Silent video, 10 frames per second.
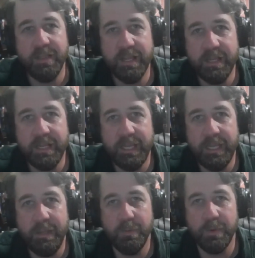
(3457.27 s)
And then
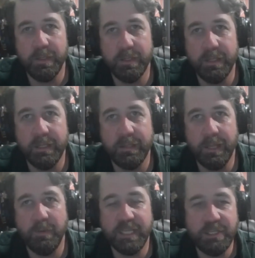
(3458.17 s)
he,
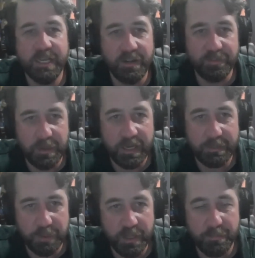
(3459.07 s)
that was interesting enough to me to
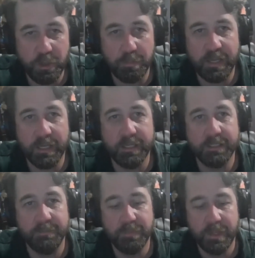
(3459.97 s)
put in the book
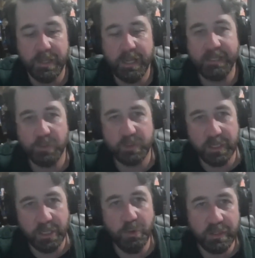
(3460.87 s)
because not just was
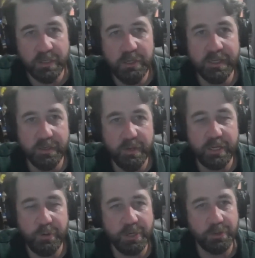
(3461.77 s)
it a u-
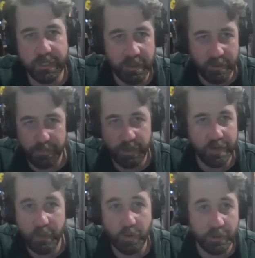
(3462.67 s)
unique creature that doesn't appear
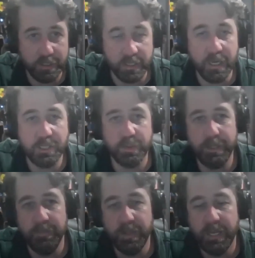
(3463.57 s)
anywhere else in the country,